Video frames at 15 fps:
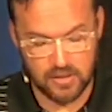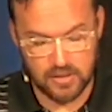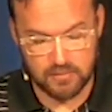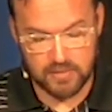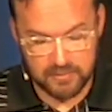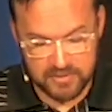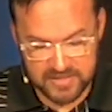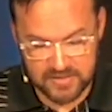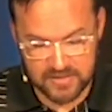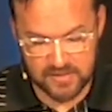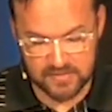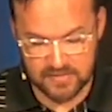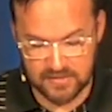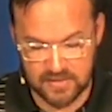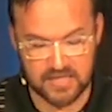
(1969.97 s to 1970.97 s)
Maybe
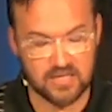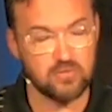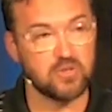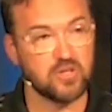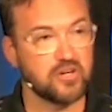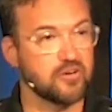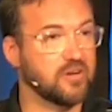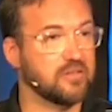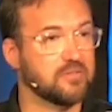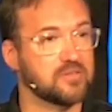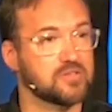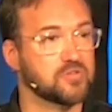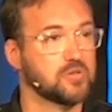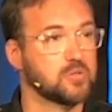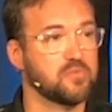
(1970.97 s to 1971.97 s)
today's the day you look around
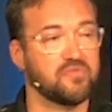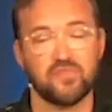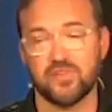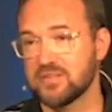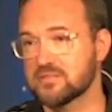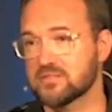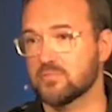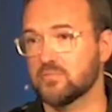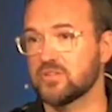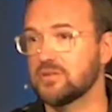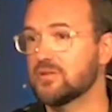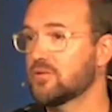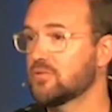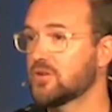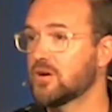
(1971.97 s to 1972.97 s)
this room, find someone you
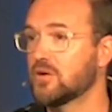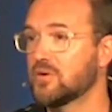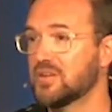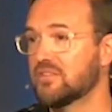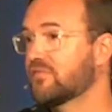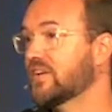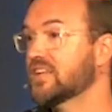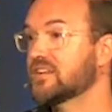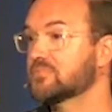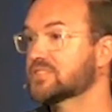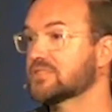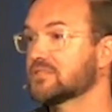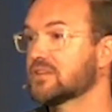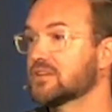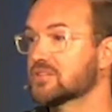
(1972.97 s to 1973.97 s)
don't know, and invite them to
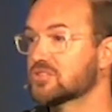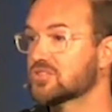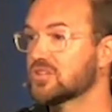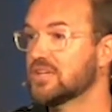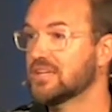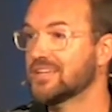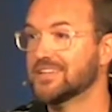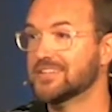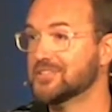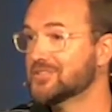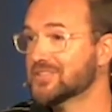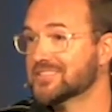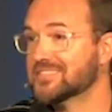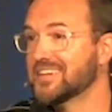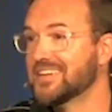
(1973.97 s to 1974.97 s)
lunch. And you
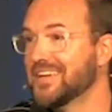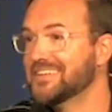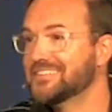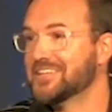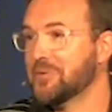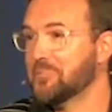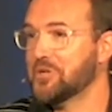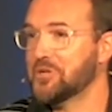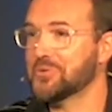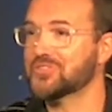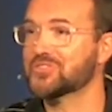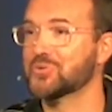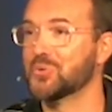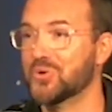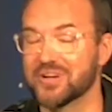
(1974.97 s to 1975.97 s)
just say, hey, tell me your
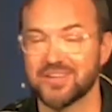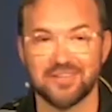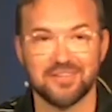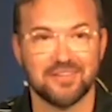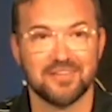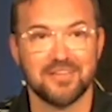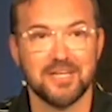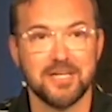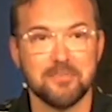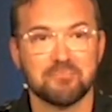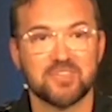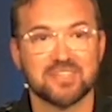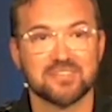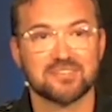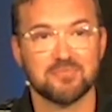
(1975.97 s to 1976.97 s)
story.
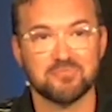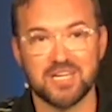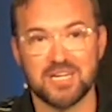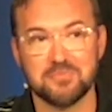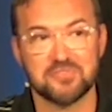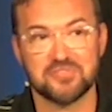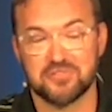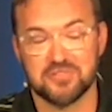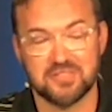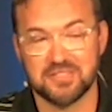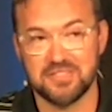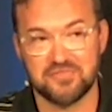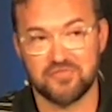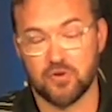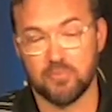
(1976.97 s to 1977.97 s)
Because sometimes, at
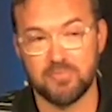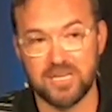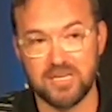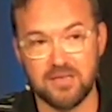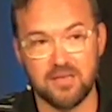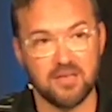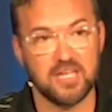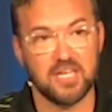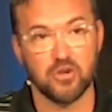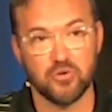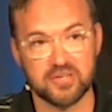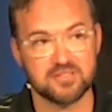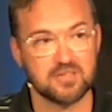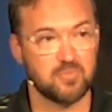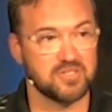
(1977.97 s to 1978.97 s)
least for me,
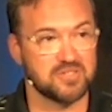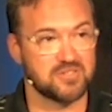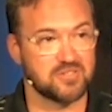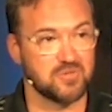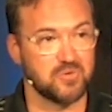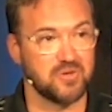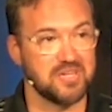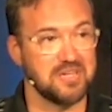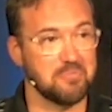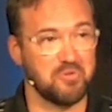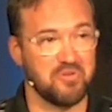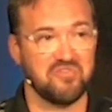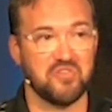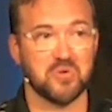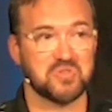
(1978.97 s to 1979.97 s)
hearing someone's story
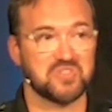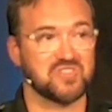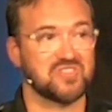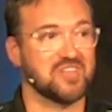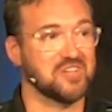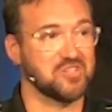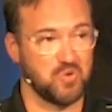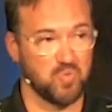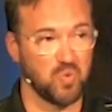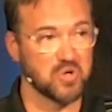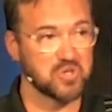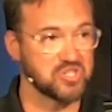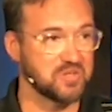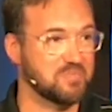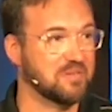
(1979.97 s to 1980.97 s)
provokes such
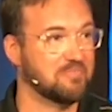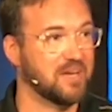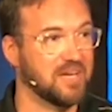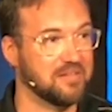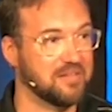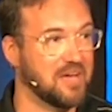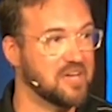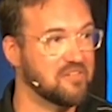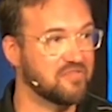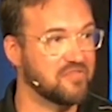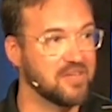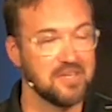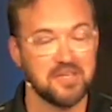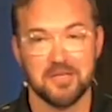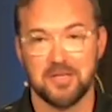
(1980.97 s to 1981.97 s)
worship in my life,
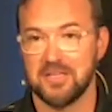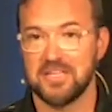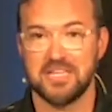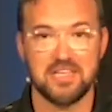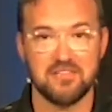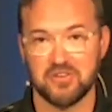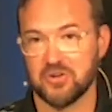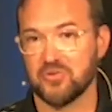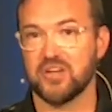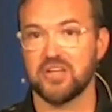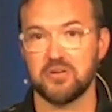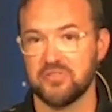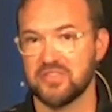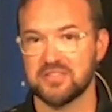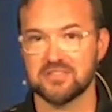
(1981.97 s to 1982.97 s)
even
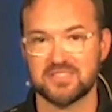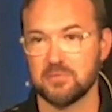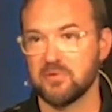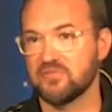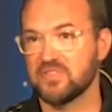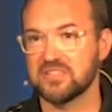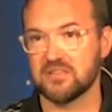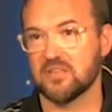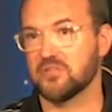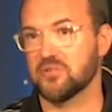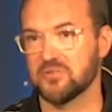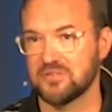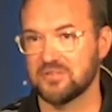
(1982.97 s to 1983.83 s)
greater than some of these other